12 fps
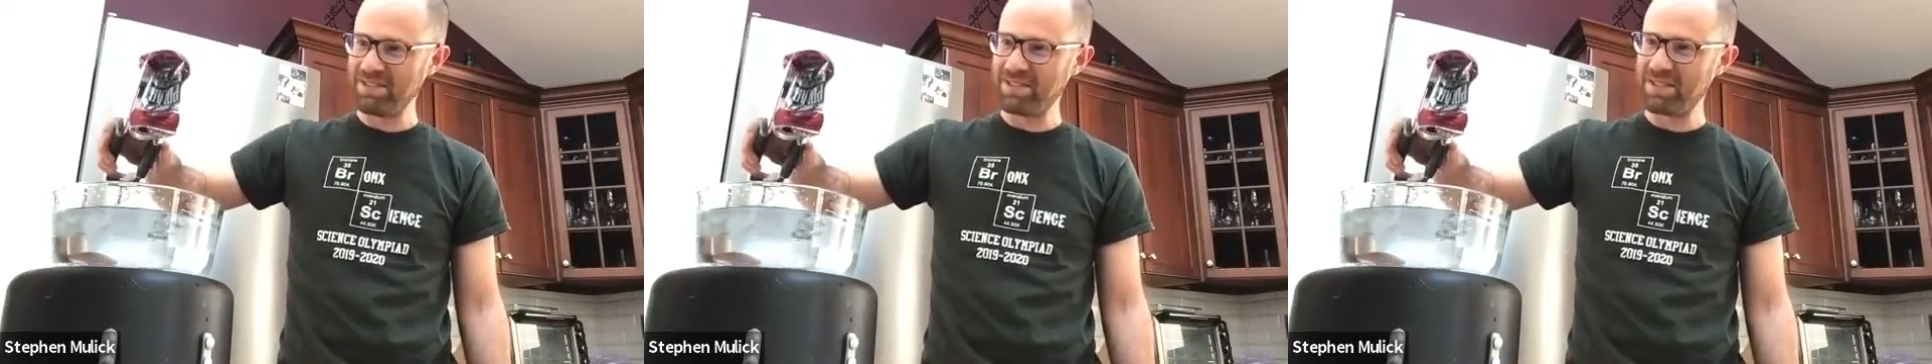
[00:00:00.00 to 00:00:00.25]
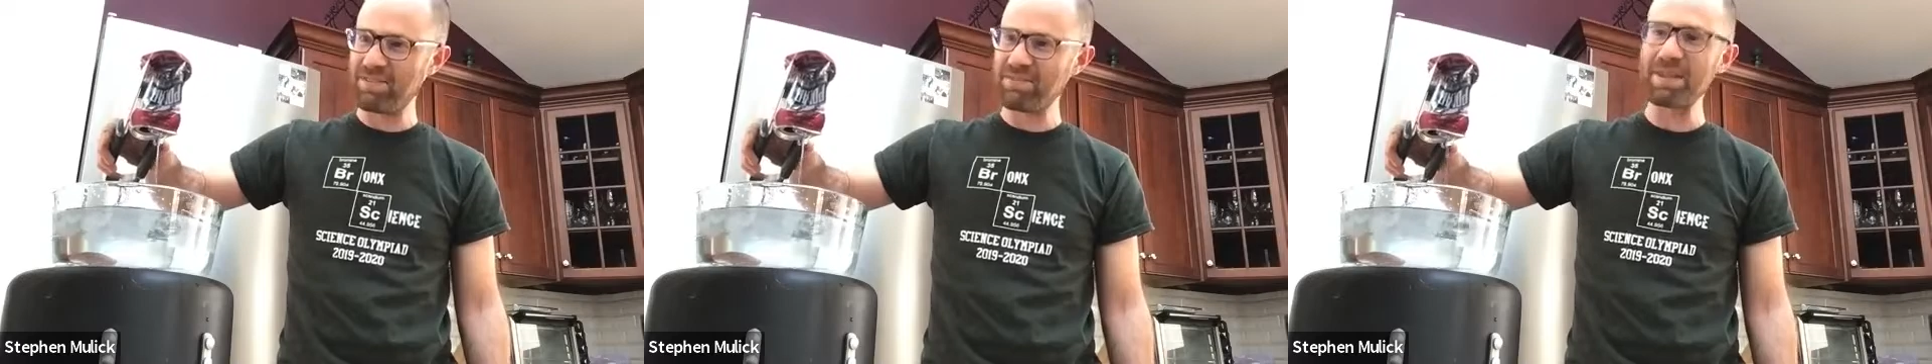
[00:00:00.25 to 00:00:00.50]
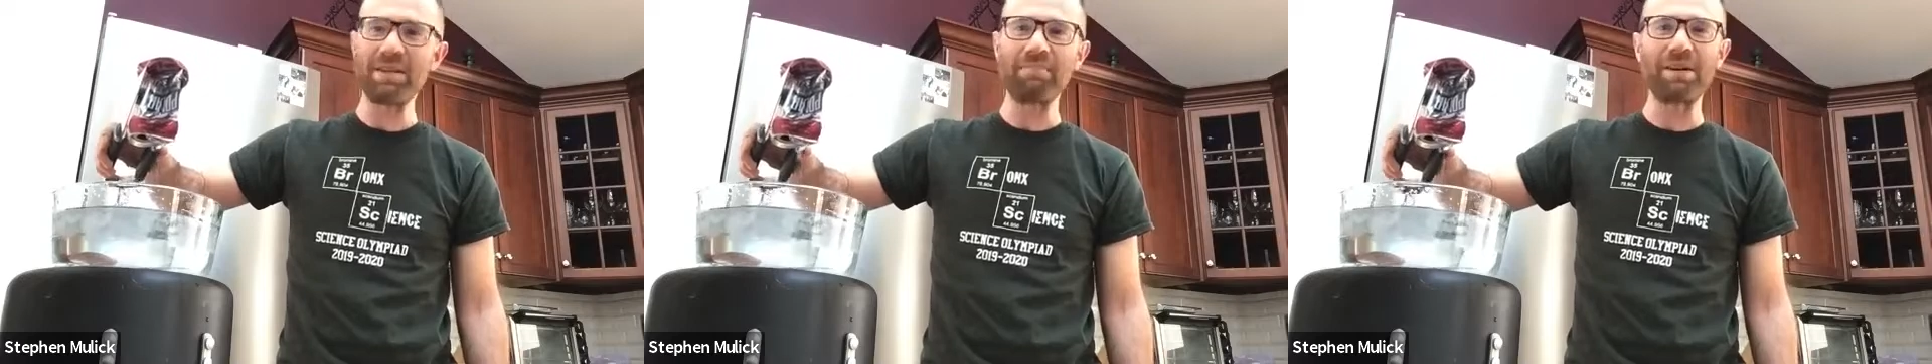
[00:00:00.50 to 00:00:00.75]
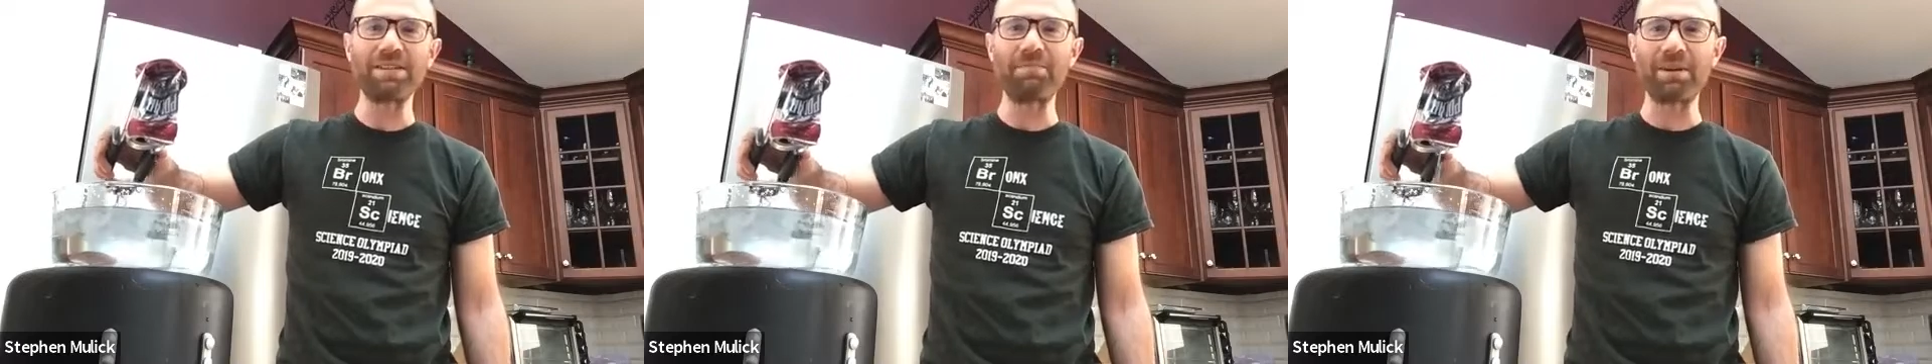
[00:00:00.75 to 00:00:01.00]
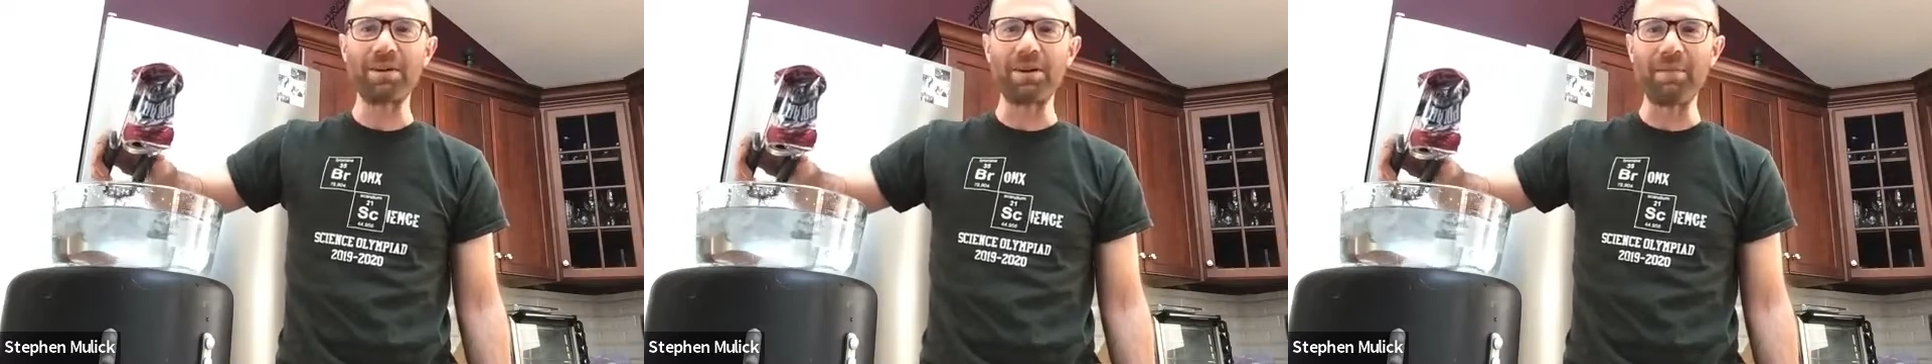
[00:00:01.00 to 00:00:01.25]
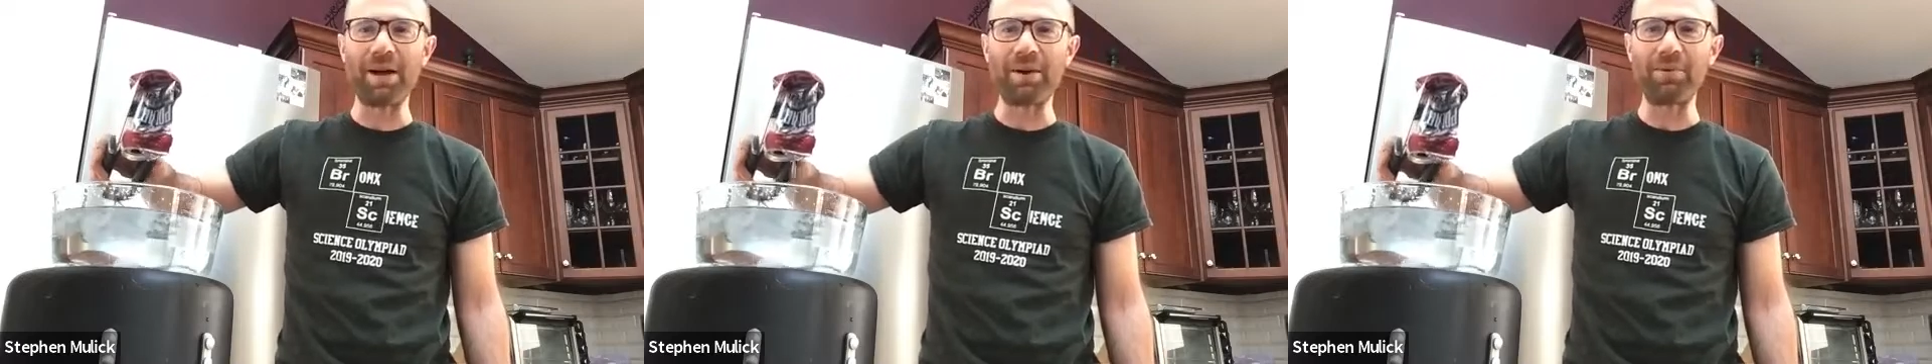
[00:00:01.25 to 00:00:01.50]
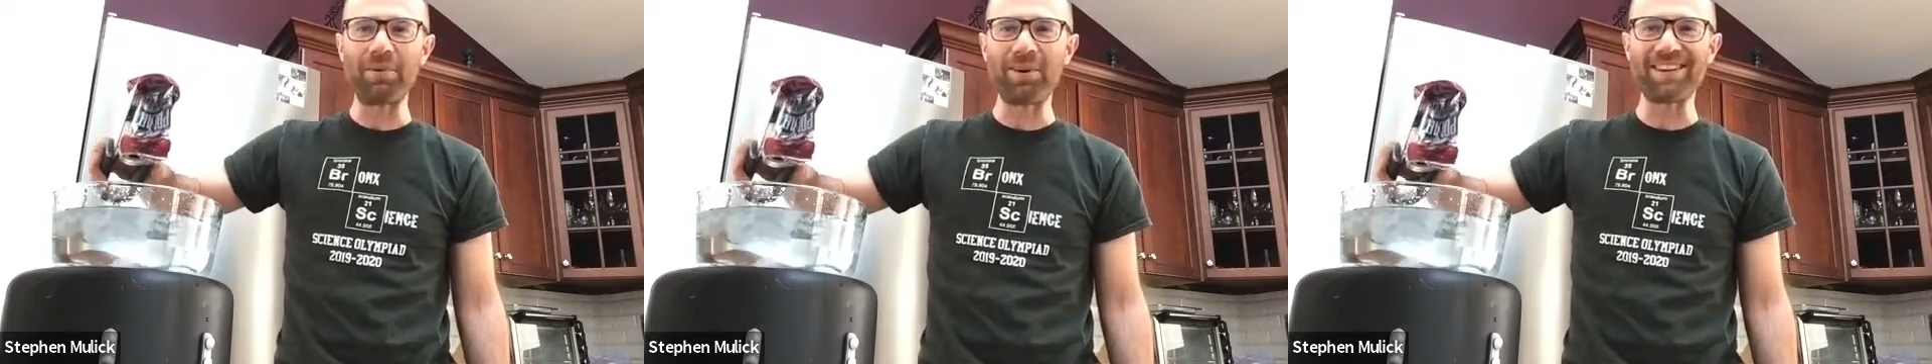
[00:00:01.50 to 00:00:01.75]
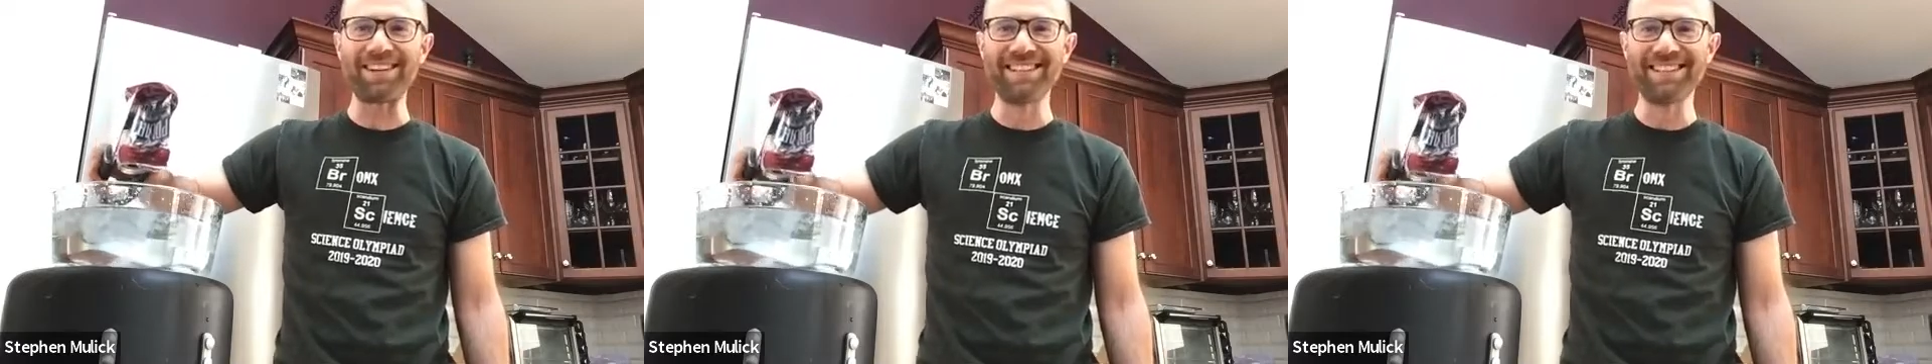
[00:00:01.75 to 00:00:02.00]
Seems like it picked up a good amount of
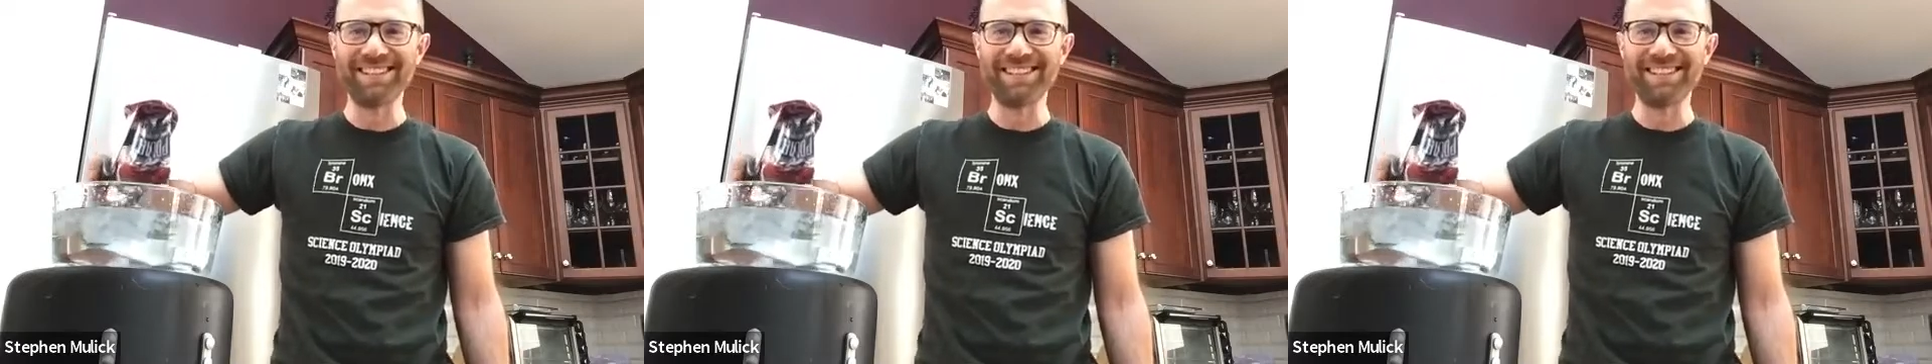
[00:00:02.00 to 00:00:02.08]
water.